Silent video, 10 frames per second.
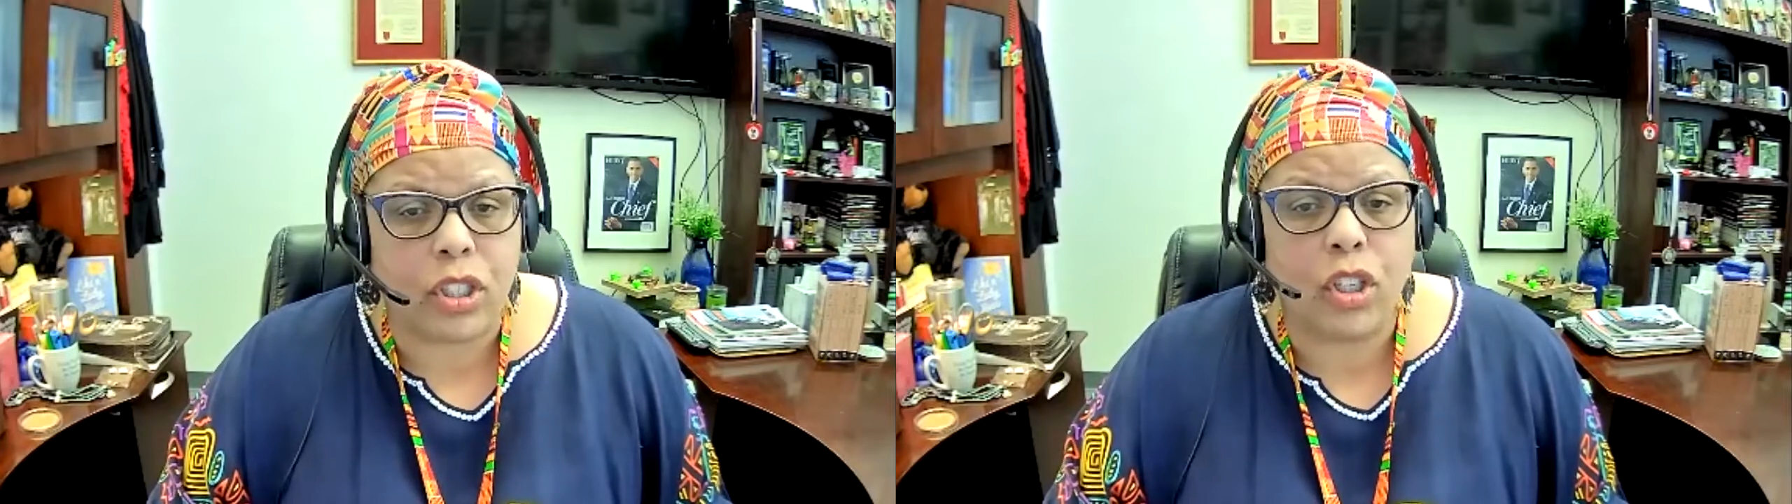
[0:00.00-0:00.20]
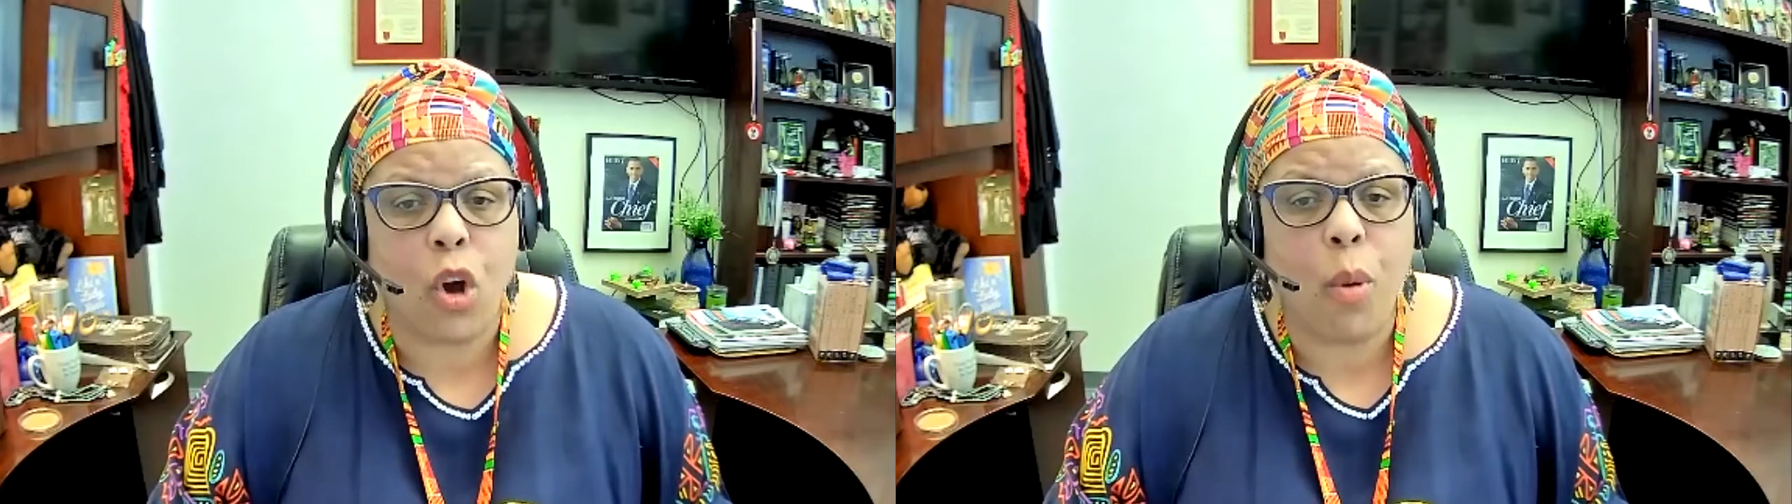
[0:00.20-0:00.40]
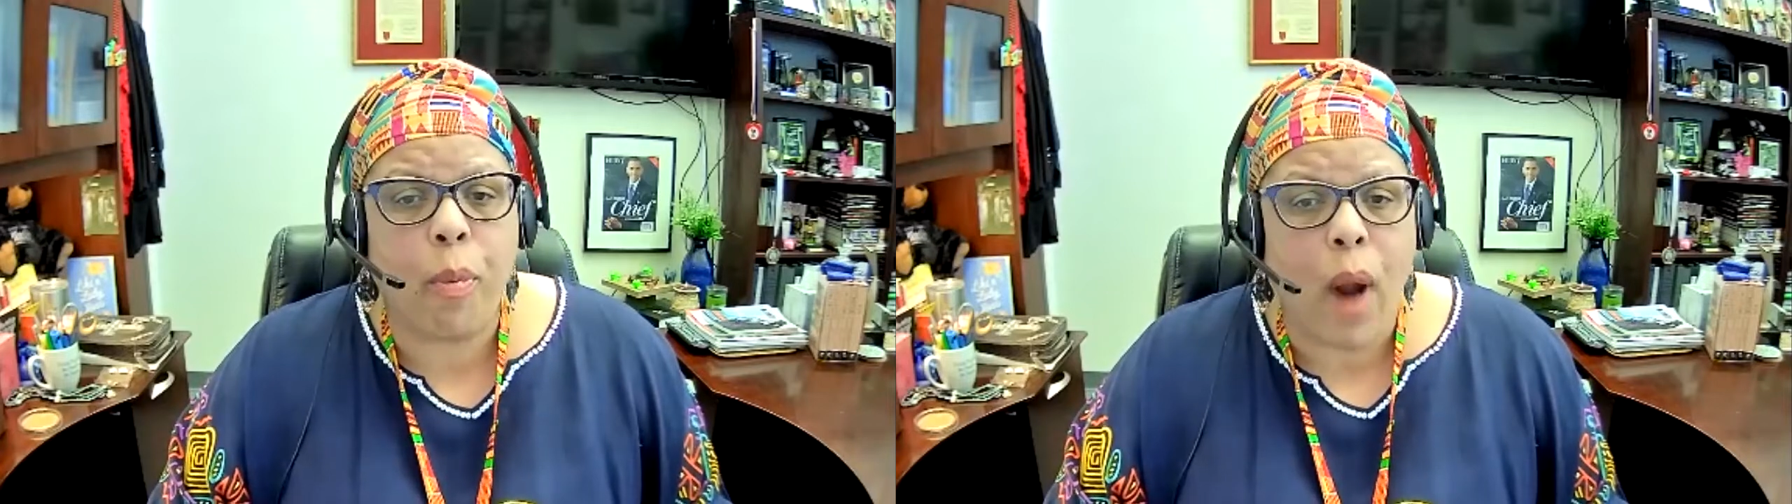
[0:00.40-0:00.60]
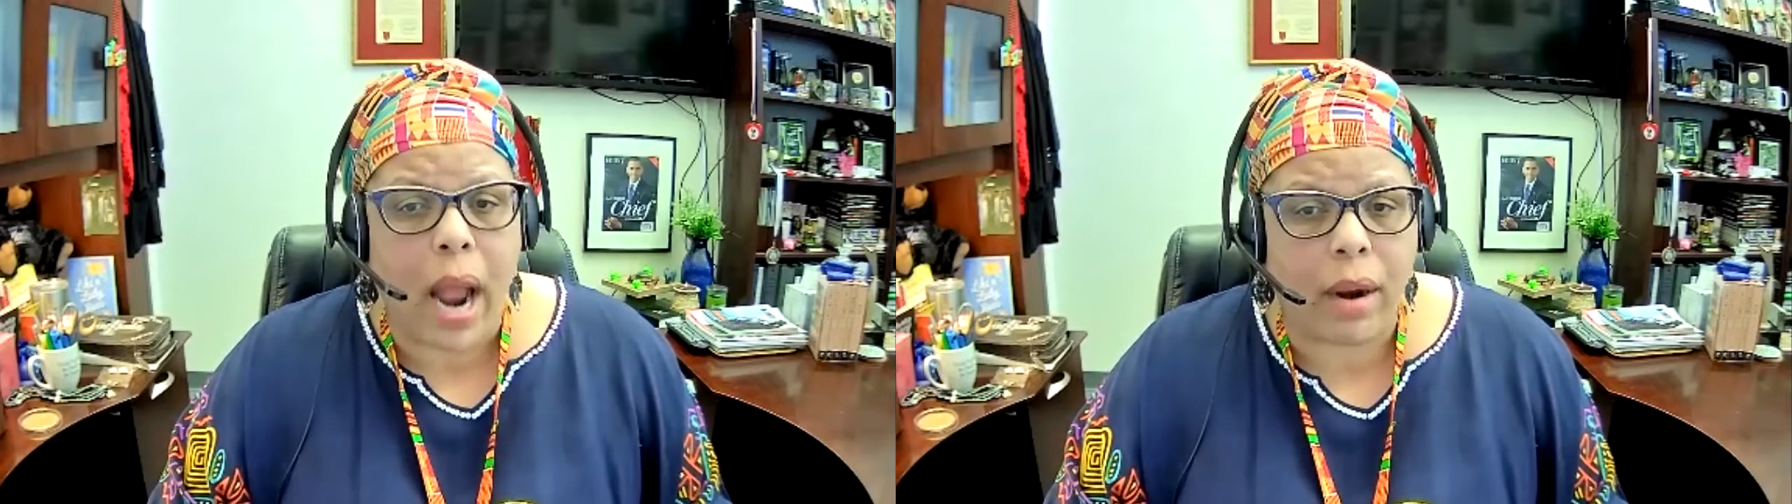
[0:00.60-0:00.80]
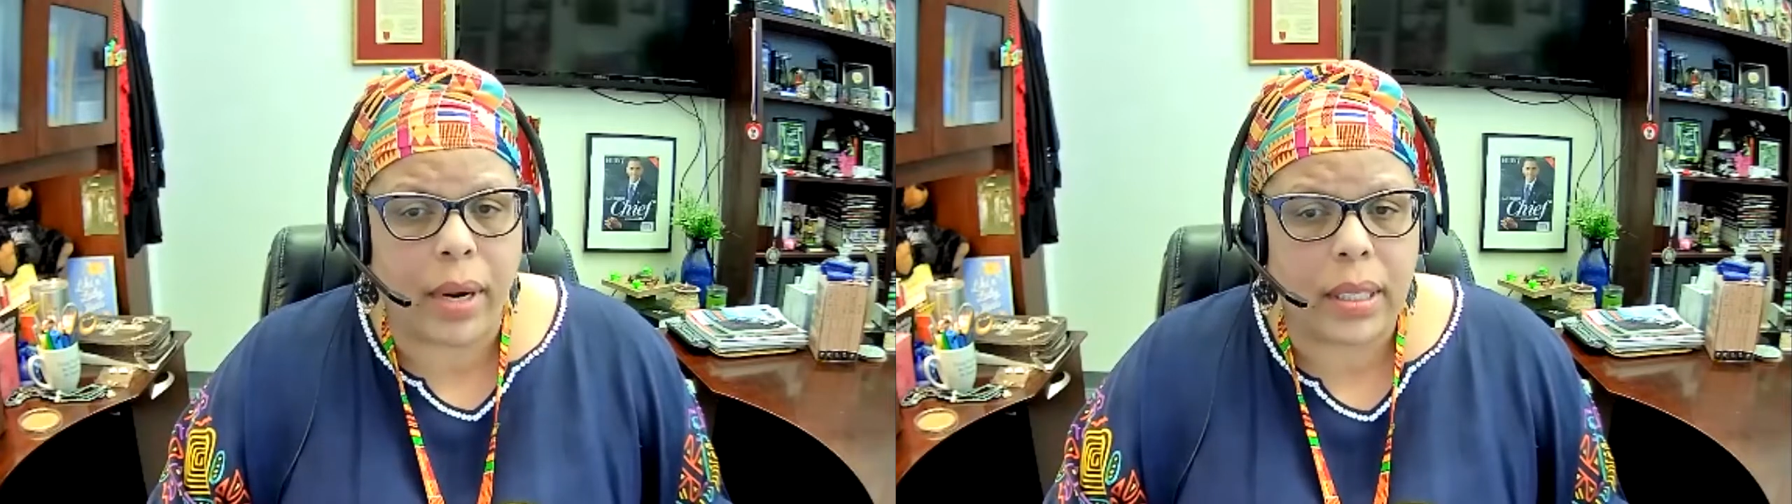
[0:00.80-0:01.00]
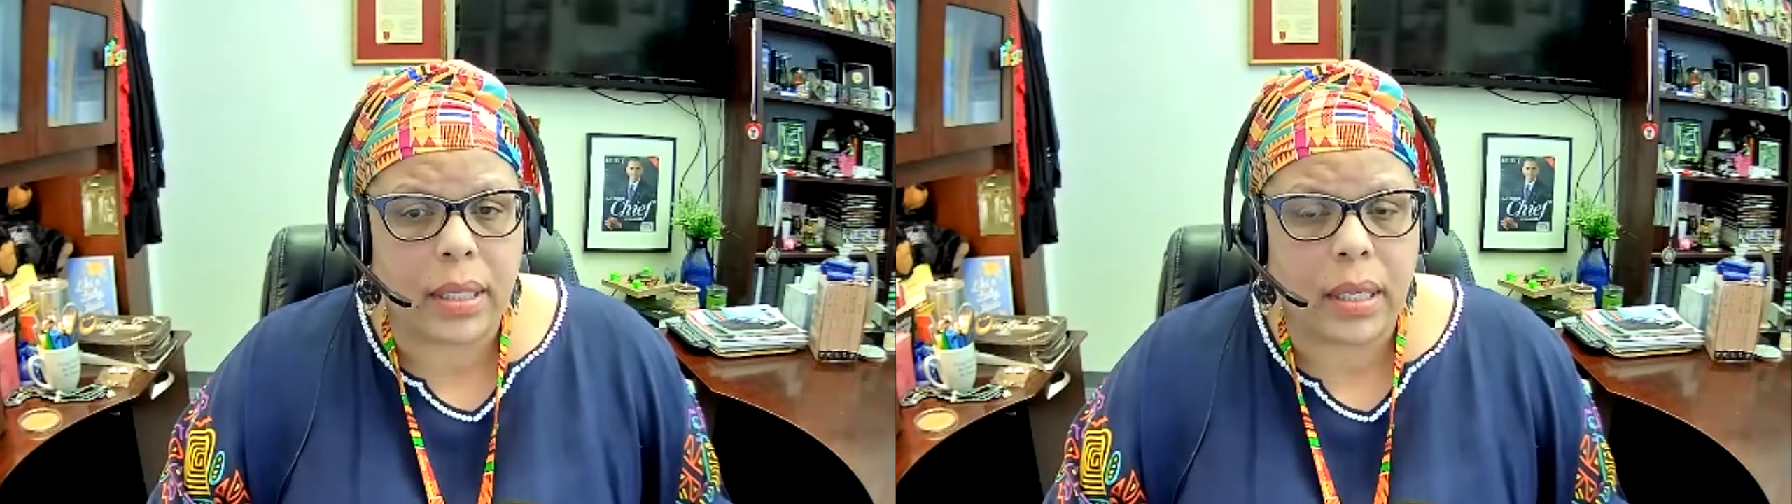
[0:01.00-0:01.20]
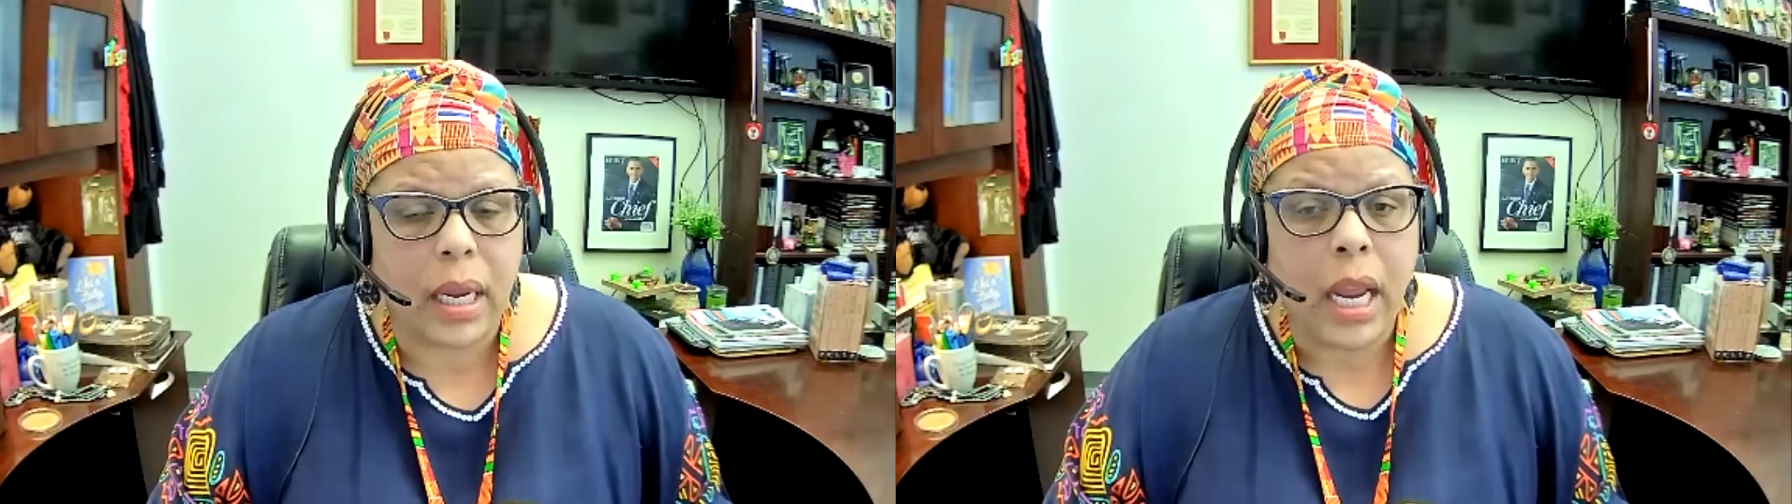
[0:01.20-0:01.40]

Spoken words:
slow progress